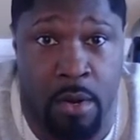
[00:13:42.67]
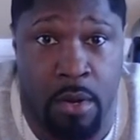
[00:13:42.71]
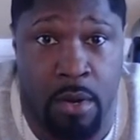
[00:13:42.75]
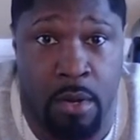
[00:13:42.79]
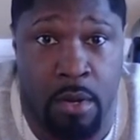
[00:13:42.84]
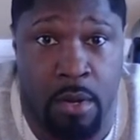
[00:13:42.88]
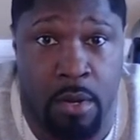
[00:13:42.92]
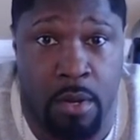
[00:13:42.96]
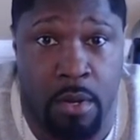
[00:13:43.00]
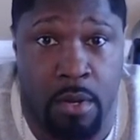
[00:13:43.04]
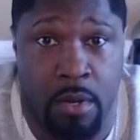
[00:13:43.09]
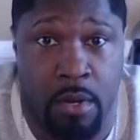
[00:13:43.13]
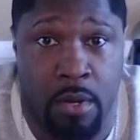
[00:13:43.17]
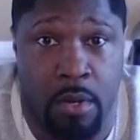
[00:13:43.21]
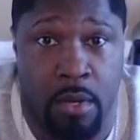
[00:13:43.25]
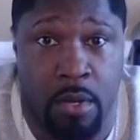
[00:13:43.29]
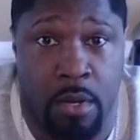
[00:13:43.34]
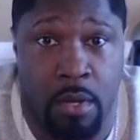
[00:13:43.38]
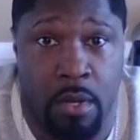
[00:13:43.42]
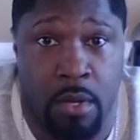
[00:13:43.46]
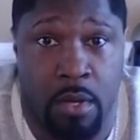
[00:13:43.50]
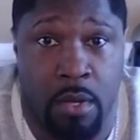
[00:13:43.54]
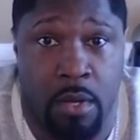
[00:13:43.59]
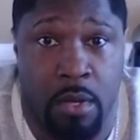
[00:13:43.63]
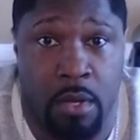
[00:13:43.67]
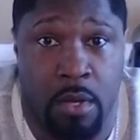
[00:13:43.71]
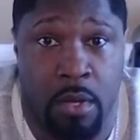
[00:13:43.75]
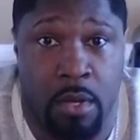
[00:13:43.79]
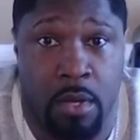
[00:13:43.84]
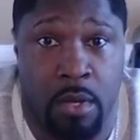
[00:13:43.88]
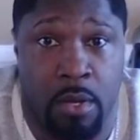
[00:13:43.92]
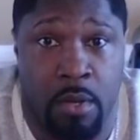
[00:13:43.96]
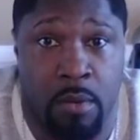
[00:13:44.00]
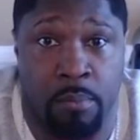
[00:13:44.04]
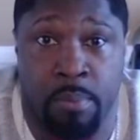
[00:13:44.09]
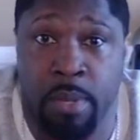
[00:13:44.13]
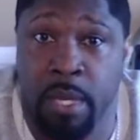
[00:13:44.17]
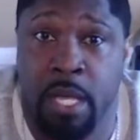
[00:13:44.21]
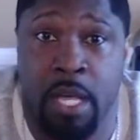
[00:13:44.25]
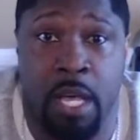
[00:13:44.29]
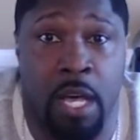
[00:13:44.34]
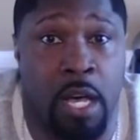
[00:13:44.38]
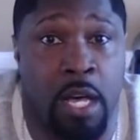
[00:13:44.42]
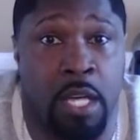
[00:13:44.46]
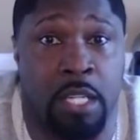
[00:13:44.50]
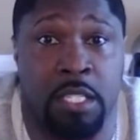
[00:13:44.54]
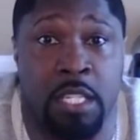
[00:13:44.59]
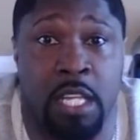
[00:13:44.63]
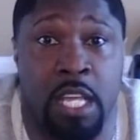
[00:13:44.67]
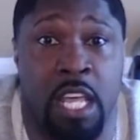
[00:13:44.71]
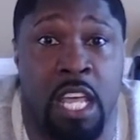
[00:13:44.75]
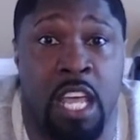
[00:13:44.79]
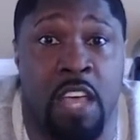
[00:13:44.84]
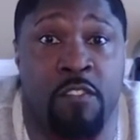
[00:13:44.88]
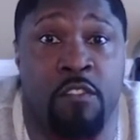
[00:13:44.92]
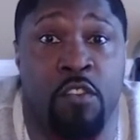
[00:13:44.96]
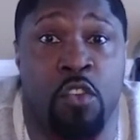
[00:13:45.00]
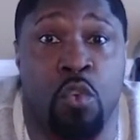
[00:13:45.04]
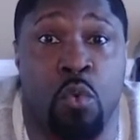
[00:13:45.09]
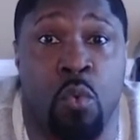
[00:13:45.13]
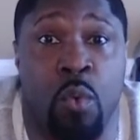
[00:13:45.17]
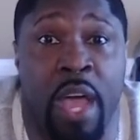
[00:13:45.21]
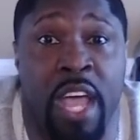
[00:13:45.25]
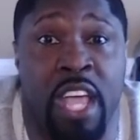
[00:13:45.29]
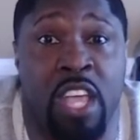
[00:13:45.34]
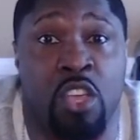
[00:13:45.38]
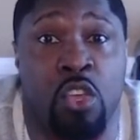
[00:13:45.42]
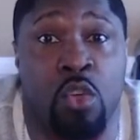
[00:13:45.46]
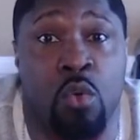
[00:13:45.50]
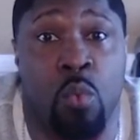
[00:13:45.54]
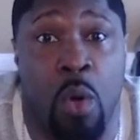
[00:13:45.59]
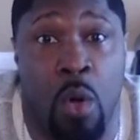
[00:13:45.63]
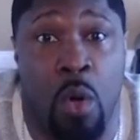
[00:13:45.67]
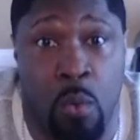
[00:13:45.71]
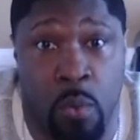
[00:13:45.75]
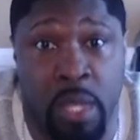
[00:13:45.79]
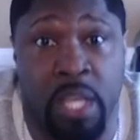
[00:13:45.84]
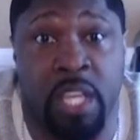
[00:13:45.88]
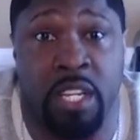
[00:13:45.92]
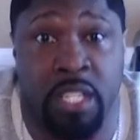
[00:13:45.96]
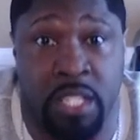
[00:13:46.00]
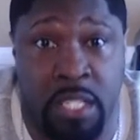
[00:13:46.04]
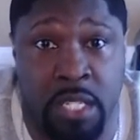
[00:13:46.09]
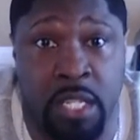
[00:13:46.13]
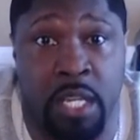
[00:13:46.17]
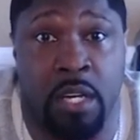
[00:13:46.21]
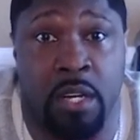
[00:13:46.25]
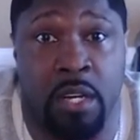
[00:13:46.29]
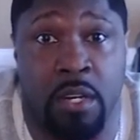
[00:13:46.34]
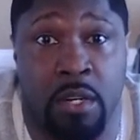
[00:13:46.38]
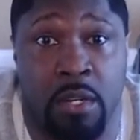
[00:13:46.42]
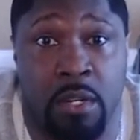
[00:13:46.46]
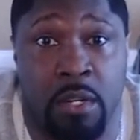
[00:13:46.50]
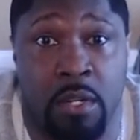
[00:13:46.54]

Come on. Because if you wait, you won't get there.